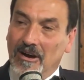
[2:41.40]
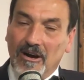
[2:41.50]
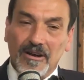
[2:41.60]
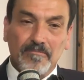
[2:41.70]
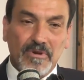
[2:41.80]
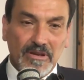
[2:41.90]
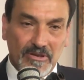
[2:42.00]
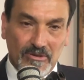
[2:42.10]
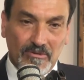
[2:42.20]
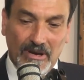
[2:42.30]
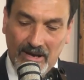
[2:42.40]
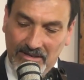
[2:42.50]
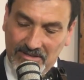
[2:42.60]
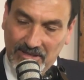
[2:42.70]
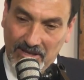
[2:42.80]
I beg you,
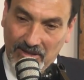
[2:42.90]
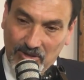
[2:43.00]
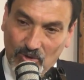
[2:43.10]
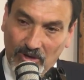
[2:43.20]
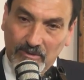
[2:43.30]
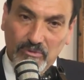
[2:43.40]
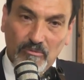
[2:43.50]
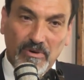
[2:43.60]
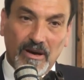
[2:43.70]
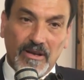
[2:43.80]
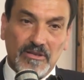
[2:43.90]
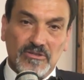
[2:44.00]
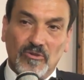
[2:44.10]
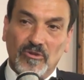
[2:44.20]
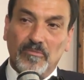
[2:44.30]
understand that your Liberal Party is
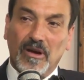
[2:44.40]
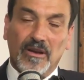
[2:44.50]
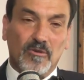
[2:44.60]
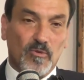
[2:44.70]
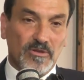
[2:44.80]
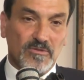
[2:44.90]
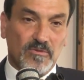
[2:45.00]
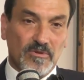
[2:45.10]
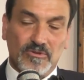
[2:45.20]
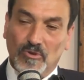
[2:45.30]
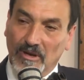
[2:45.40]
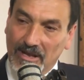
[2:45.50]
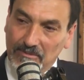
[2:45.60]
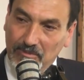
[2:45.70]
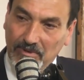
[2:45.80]
not the party it once was. Your
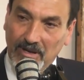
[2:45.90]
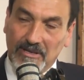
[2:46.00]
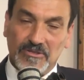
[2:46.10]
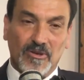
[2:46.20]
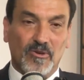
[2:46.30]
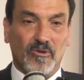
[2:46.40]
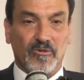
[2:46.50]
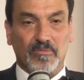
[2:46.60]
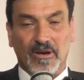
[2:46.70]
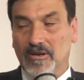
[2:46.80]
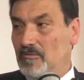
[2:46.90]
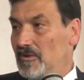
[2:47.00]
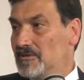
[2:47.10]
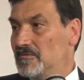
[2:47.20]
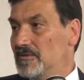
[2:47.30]
Labor Party is no longer the party it
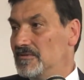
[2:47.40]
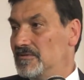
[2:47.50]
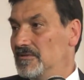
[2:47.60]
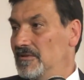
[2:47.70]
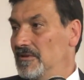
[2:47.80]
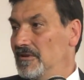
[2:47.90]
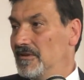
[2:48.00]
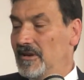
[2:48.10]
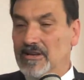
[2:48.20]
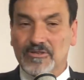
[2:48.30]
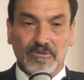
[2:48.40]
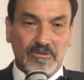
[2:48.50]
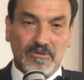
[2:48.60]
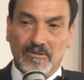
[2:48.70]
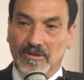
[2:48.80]
once was. The Nationals
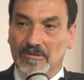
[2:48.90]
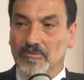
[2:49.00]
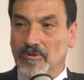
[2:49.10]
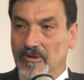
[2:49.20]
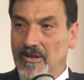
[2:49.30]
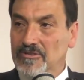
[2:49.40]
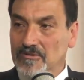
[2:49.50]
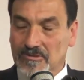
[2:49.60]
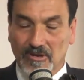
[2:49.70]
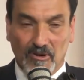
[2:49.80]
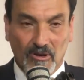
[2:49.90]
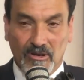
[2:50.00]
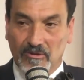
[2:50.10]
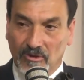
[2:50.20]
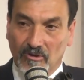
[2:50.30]
and Greens, well, the Nationals are no
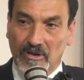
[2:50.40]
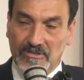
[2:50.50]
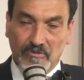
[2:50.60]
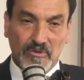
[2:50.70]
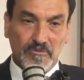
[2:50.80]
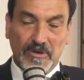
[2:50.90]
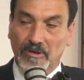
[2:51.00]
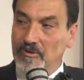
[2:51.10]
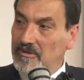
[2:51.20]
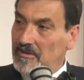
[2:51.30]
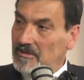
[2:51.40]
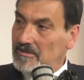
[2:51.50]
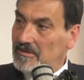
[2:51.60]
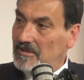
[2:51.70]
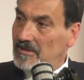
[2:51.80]
longer and the Greens have always been
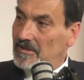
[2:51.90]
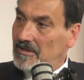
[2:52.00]
lunatics. Mm.